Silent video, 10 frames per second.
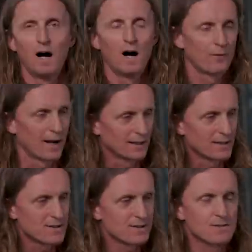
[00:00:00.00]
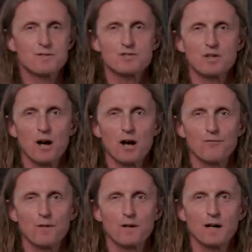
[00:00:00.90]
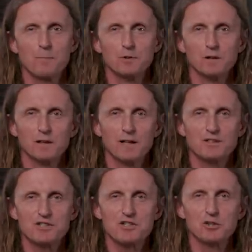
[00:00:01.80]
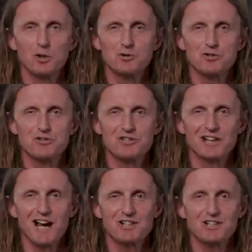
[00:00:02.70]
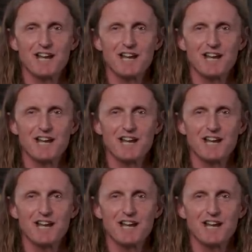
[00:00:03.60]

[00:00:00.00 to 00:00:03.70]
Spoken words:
All right, let's start off with a couple disclosures slash